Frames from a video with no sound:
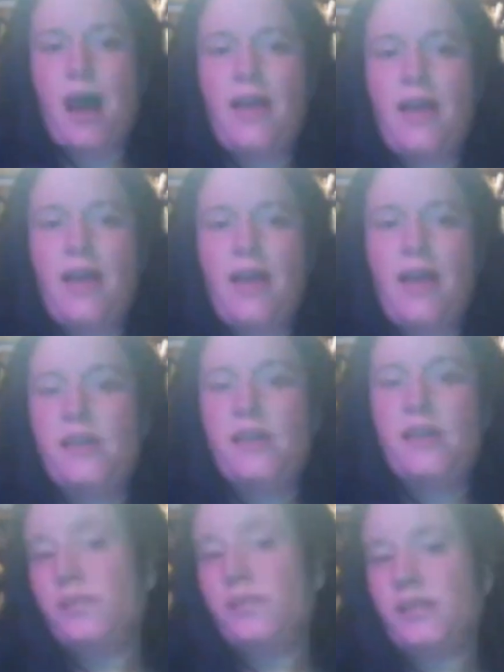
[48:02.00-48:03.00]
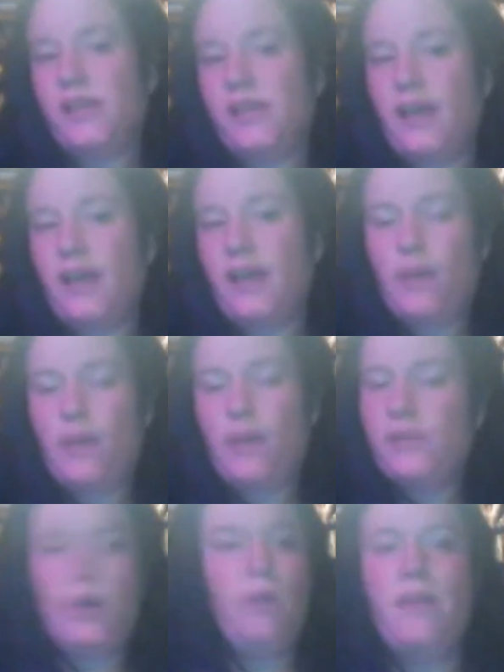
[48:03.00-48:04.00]
all I entertained was success.
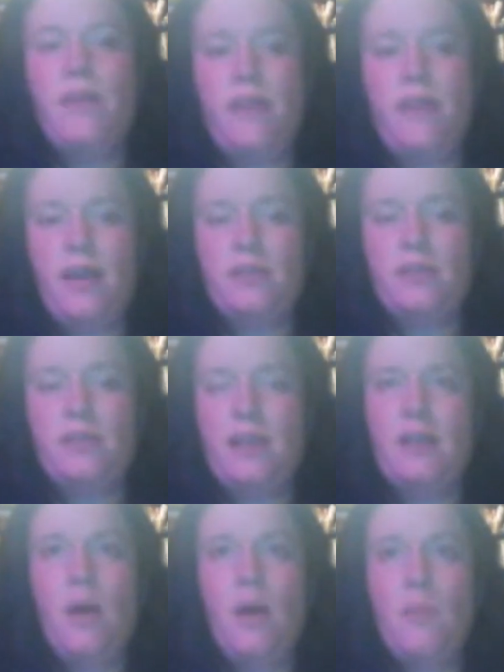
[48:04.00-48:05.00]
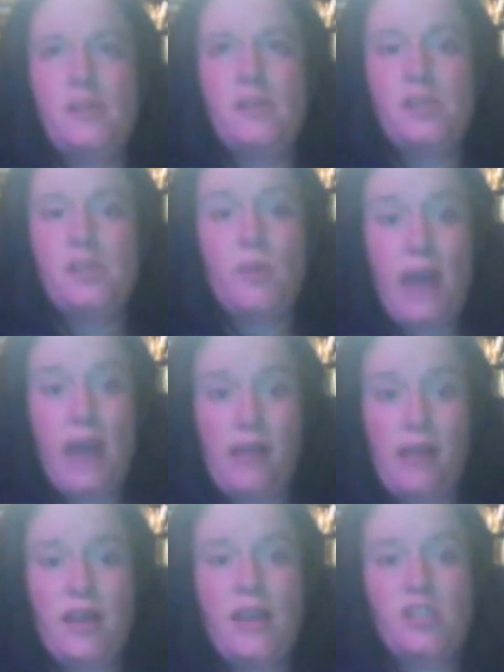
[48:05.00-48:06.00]
That was the only thing. It's like, no, this is the
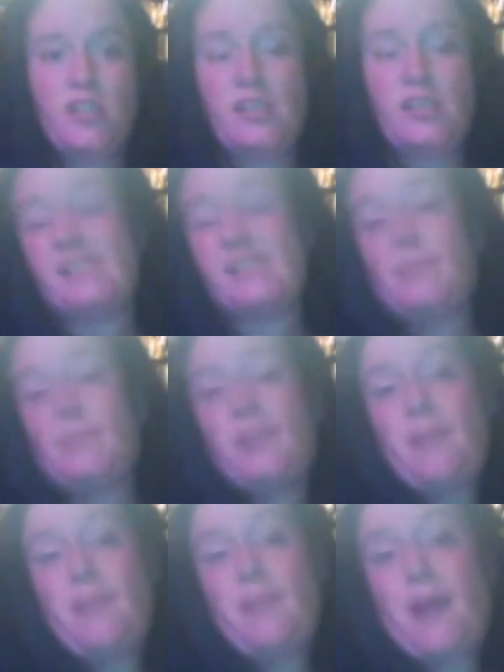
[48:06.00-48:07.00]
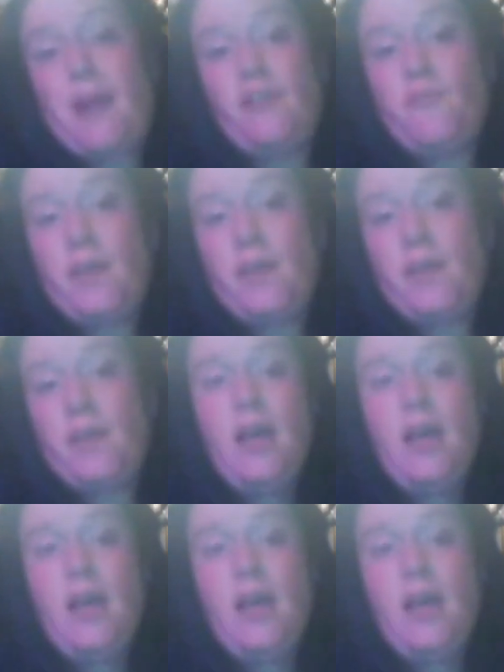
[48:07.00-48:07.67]
reality. It's just simply a matter of me